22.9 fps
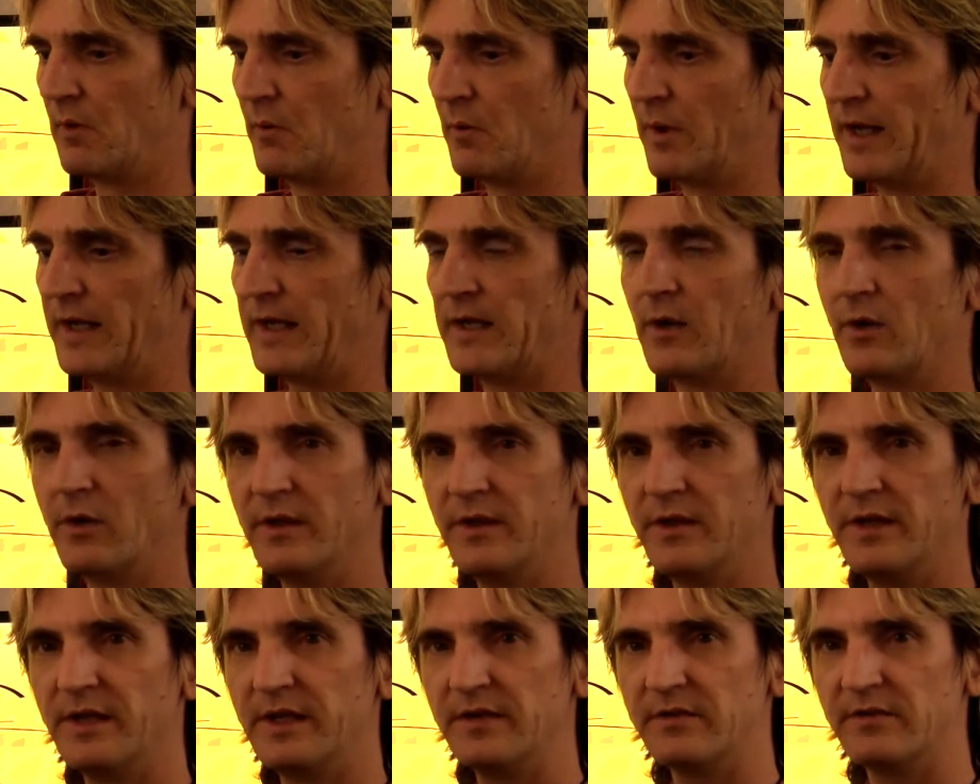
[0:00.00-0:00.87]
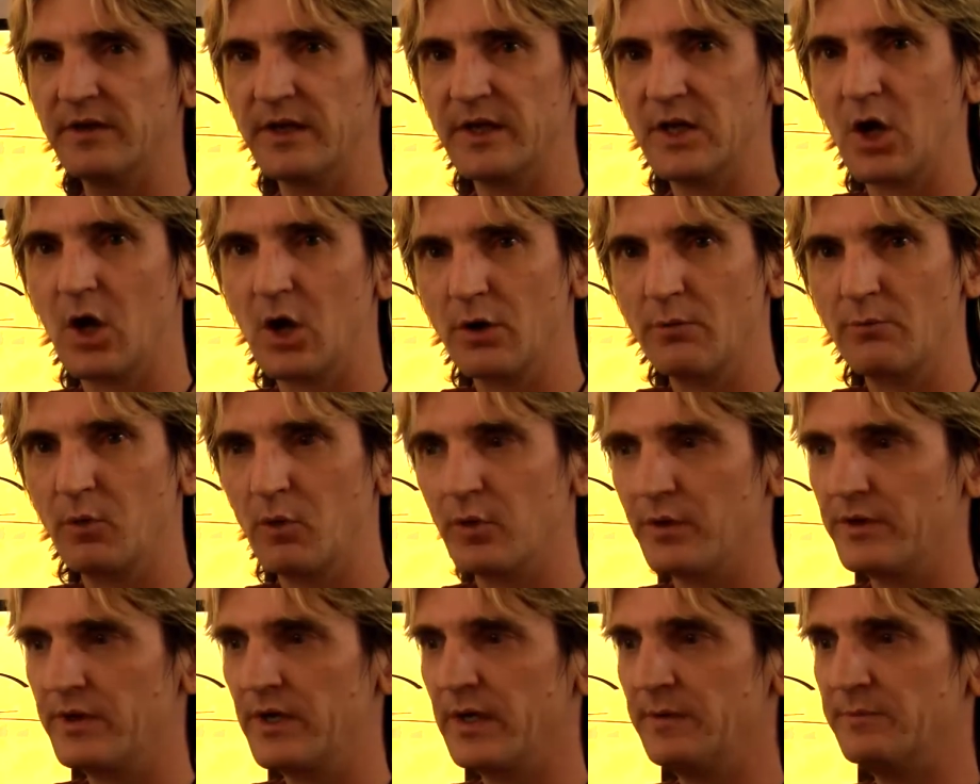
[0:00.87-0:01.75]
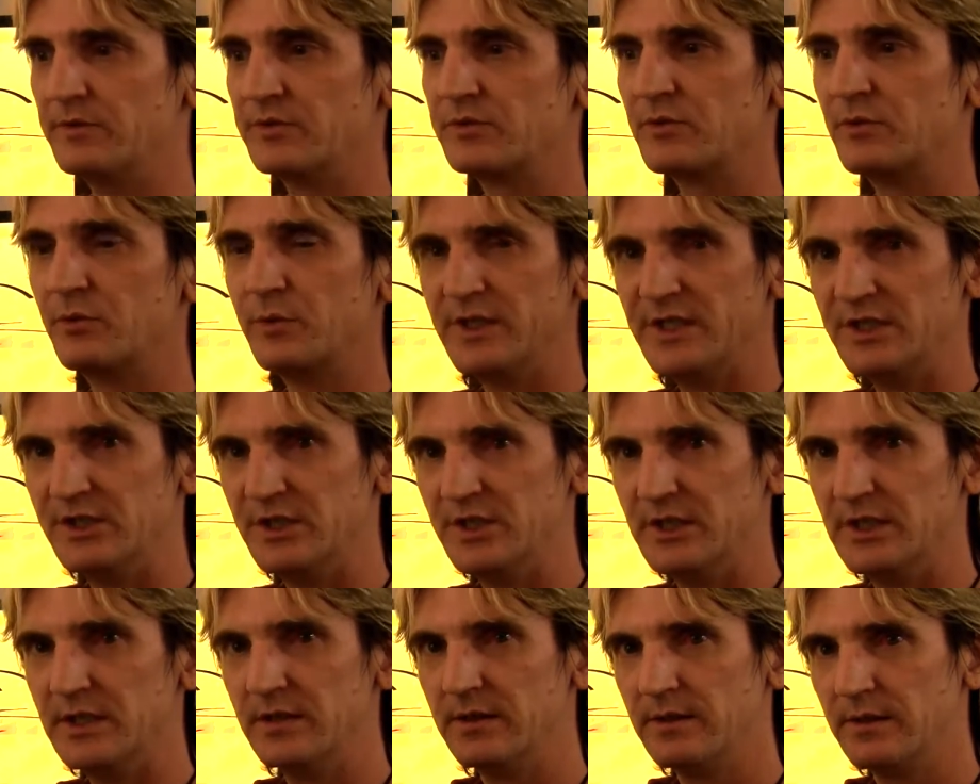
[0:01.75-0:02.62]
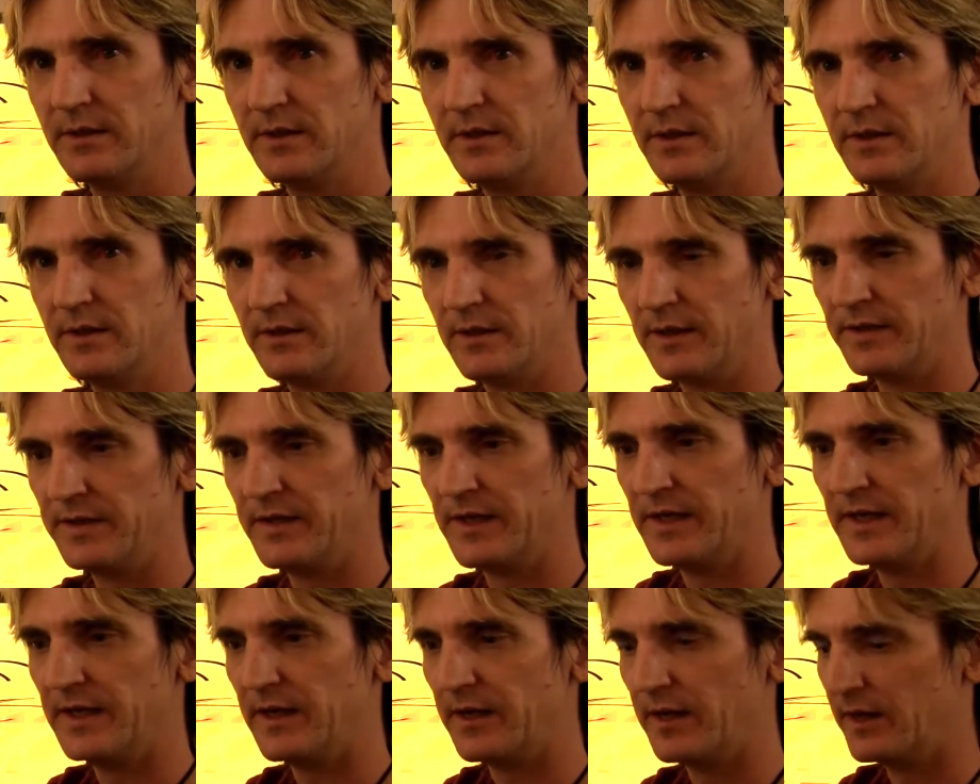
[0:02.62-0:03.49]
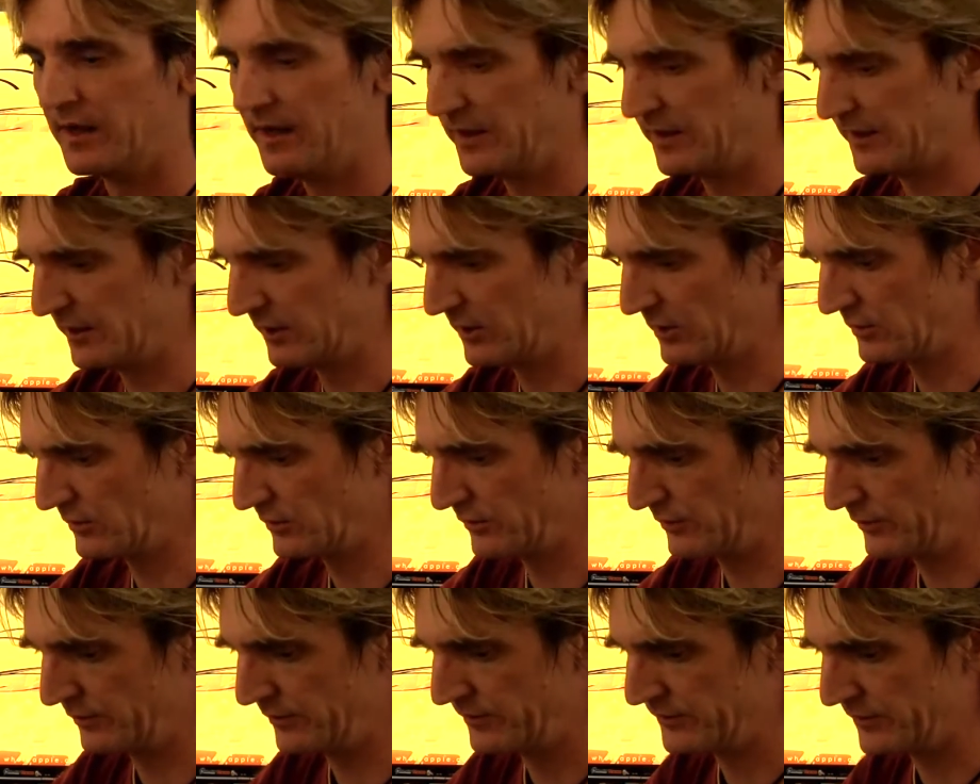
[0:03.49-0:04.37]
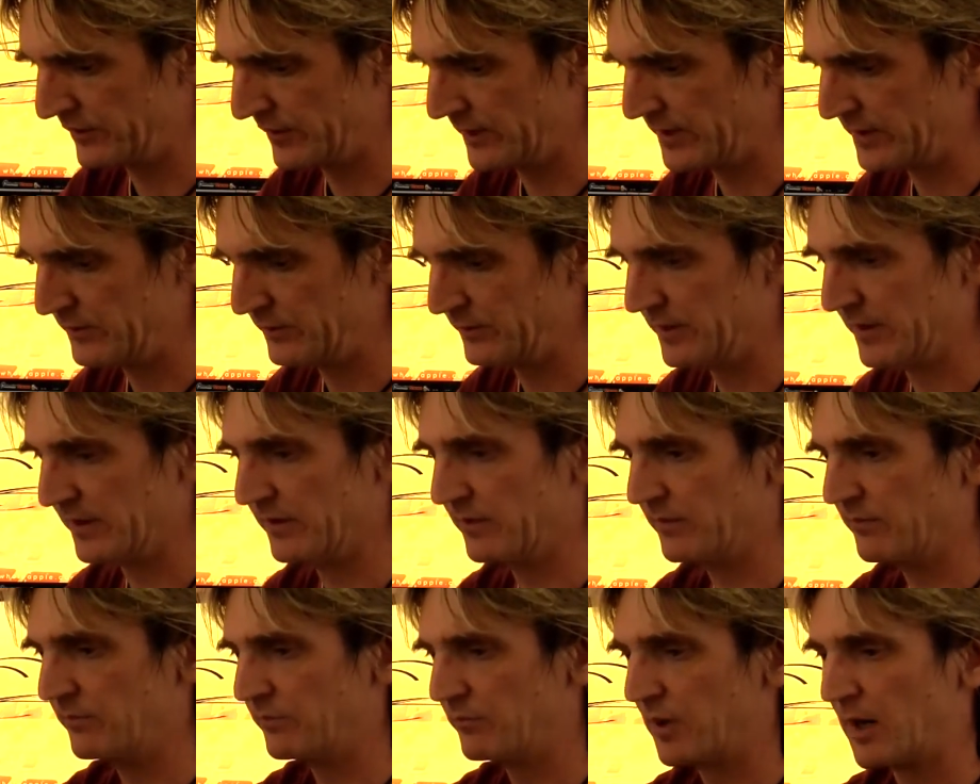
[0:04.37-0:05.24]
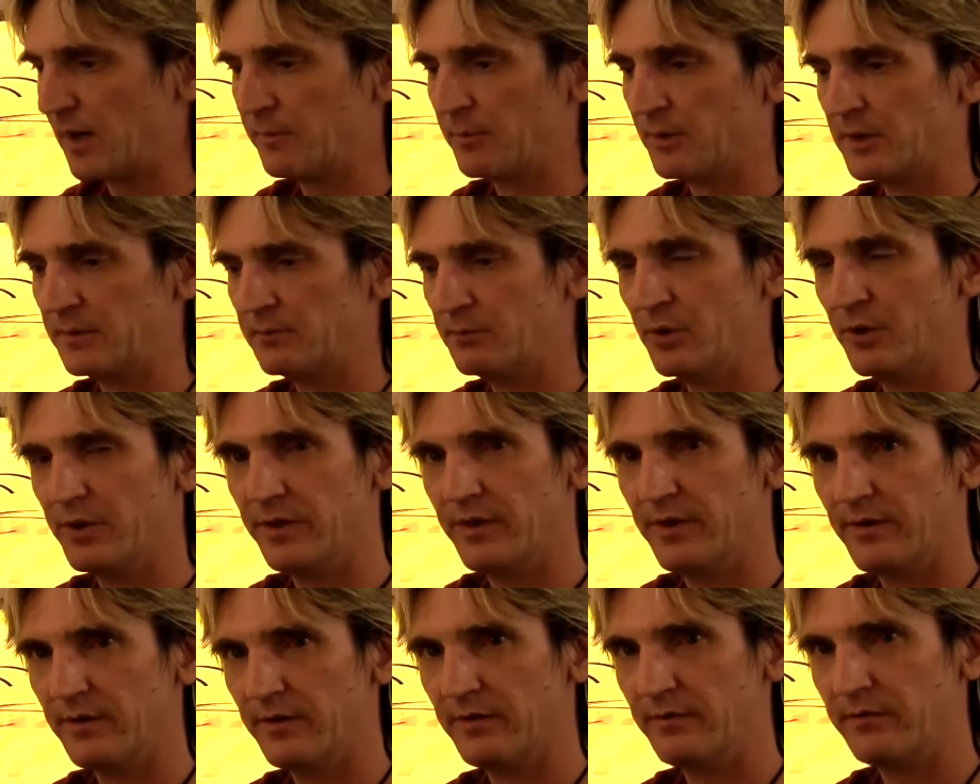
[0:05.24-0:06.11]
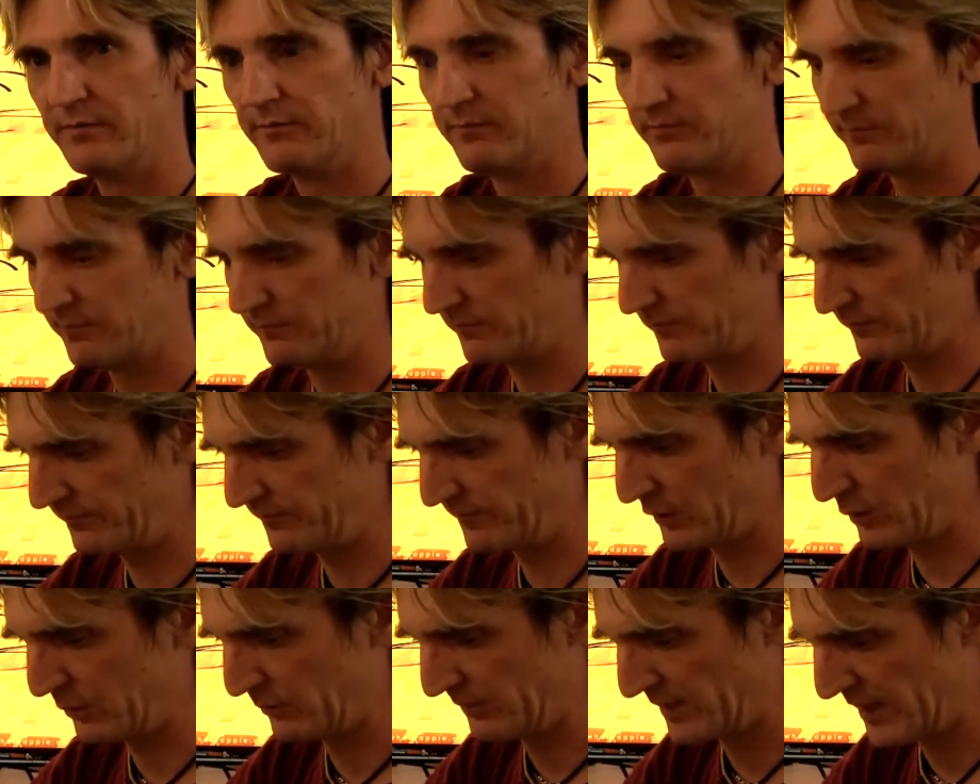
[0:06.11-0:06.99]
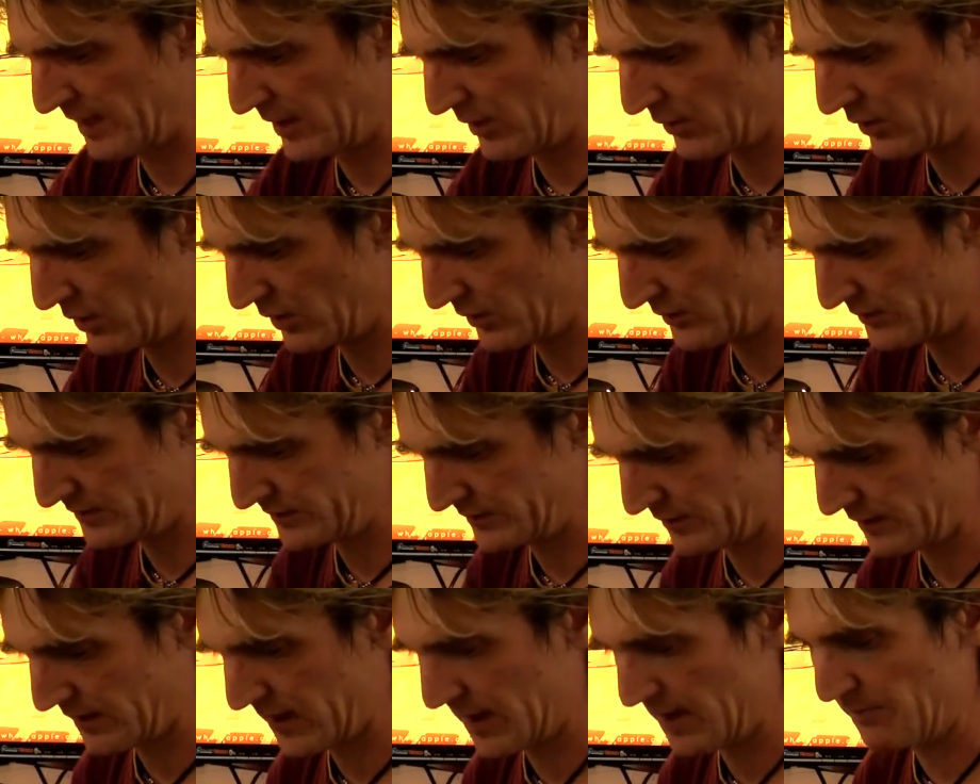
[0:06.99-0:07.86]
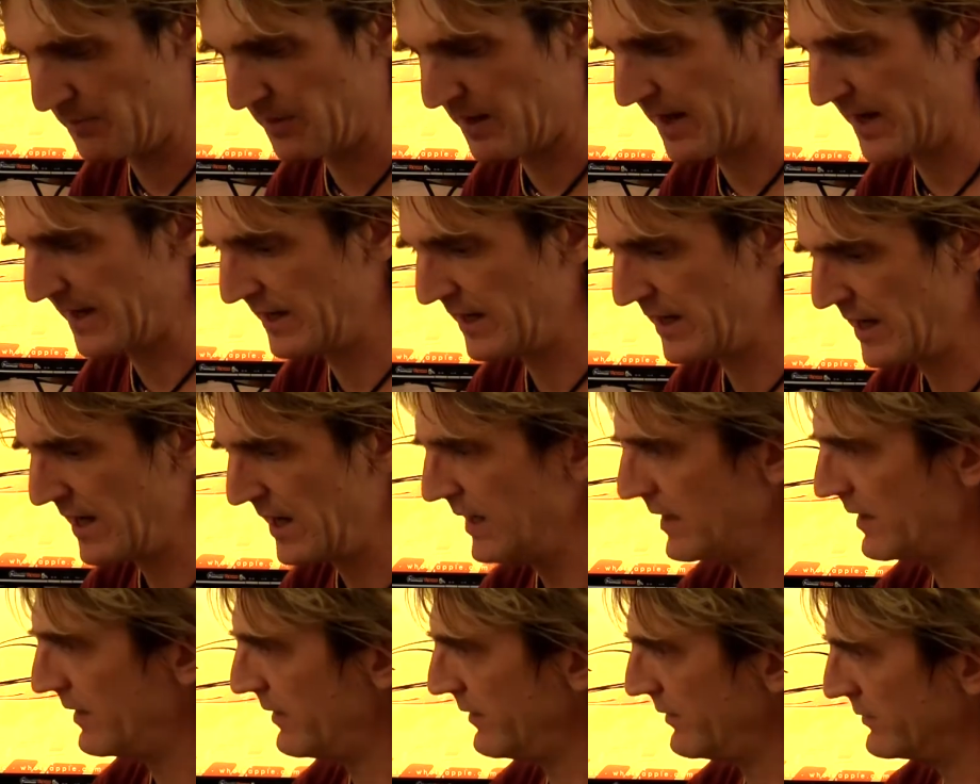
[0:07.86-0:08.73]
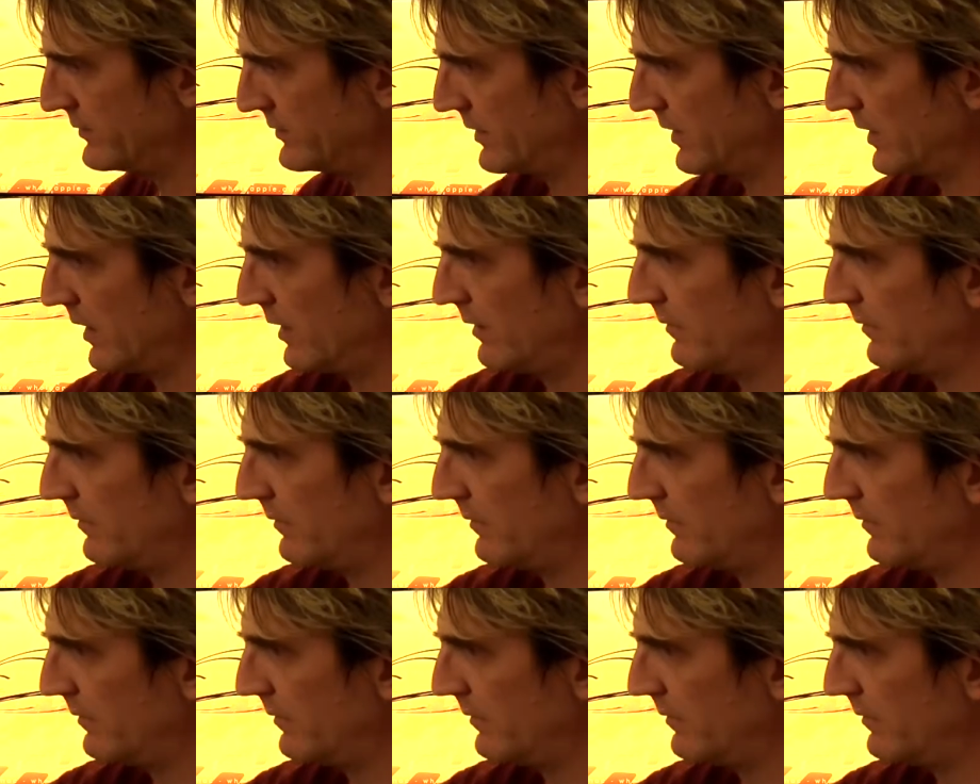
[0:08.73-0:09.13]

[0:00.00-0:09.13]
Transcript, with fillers: what I can only think is a cardboard type squeegee that they include so that you can properly put the film down onto your iPad. There's